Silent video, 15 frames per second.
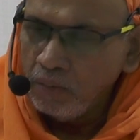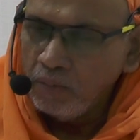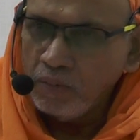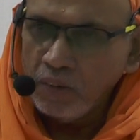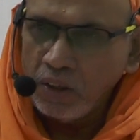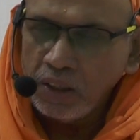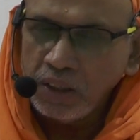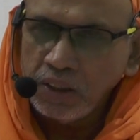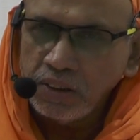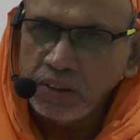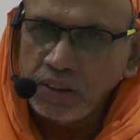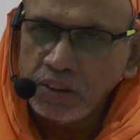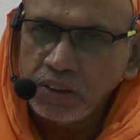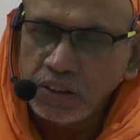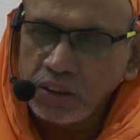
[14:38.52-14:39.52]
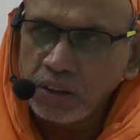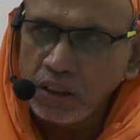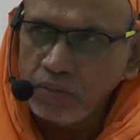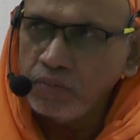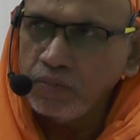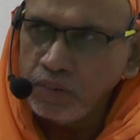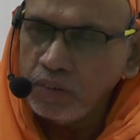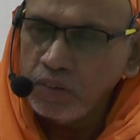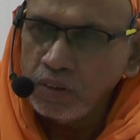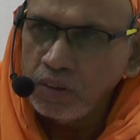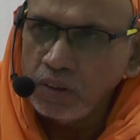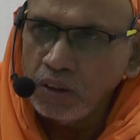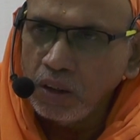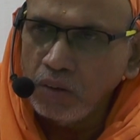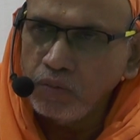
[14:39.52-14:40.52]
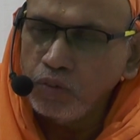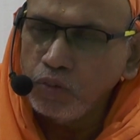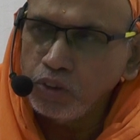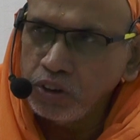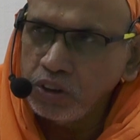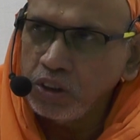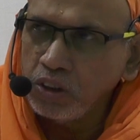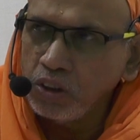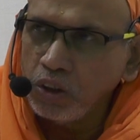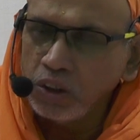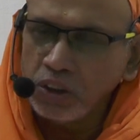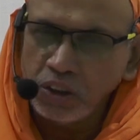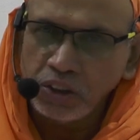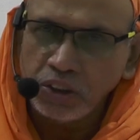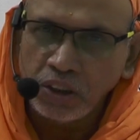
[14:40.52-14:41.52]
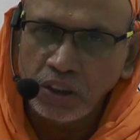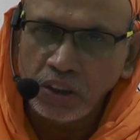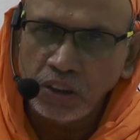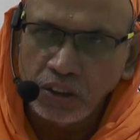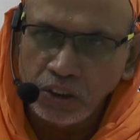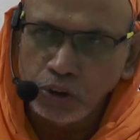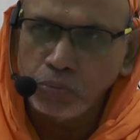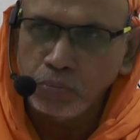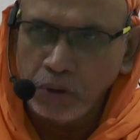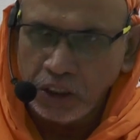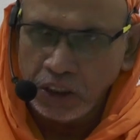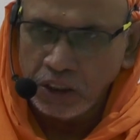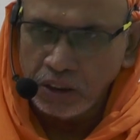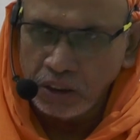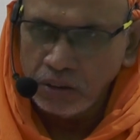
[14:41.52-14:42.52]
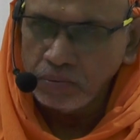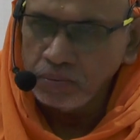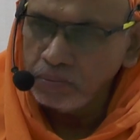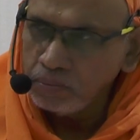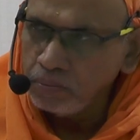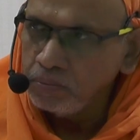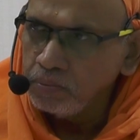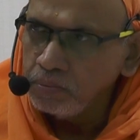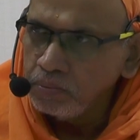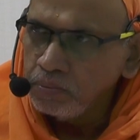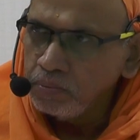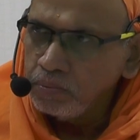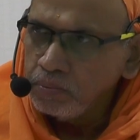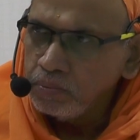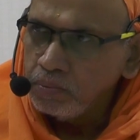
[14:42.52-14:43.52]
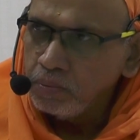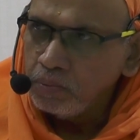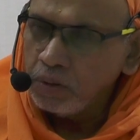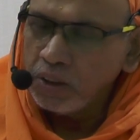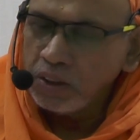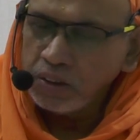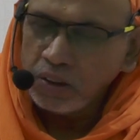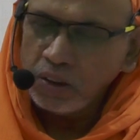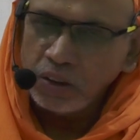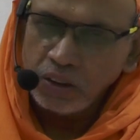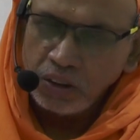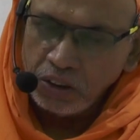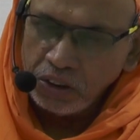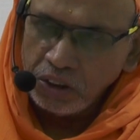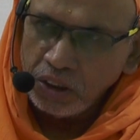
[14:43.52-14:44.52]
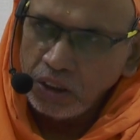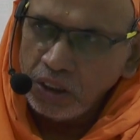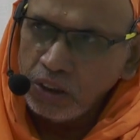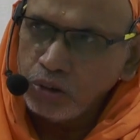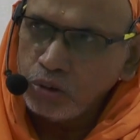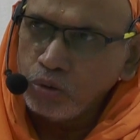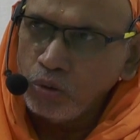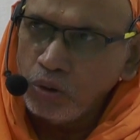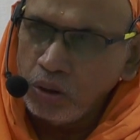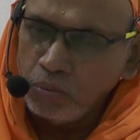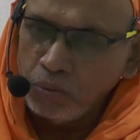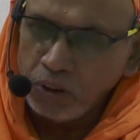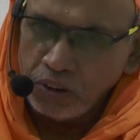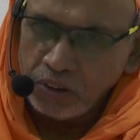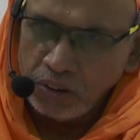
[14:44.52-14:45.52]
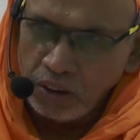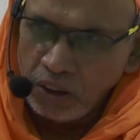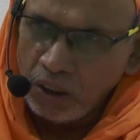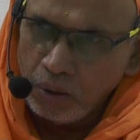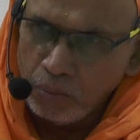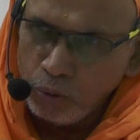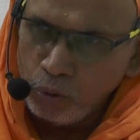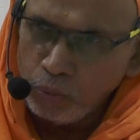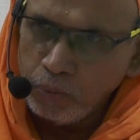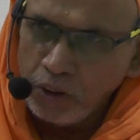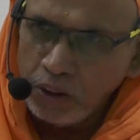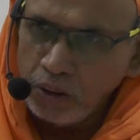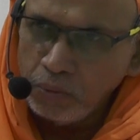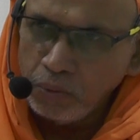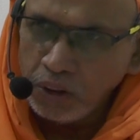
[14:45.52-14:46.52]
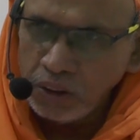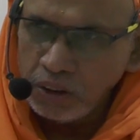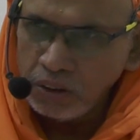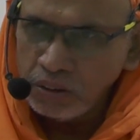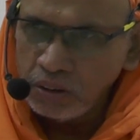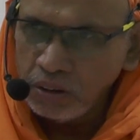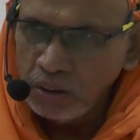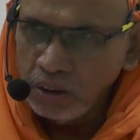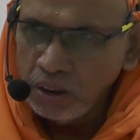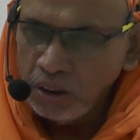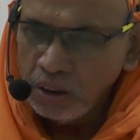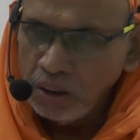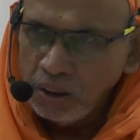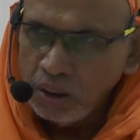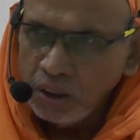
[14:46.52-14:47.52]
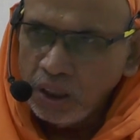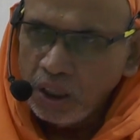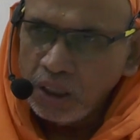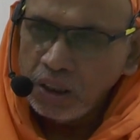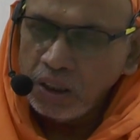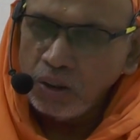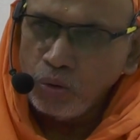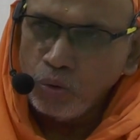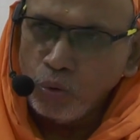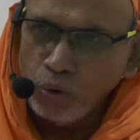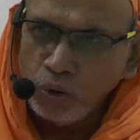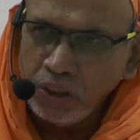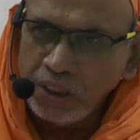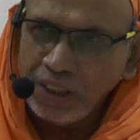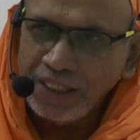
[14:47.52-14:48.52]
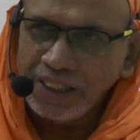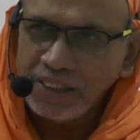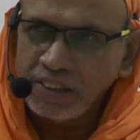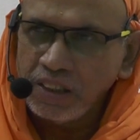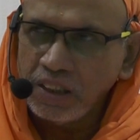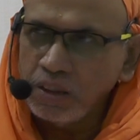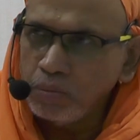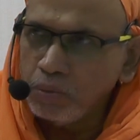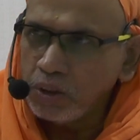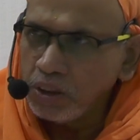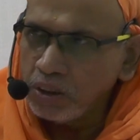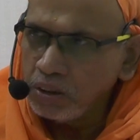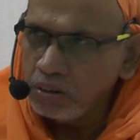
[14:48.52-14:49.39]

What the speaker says: What is the stuff of which the cognition is made? Because cognition has two elements, the Namarupa element and the knowingness element.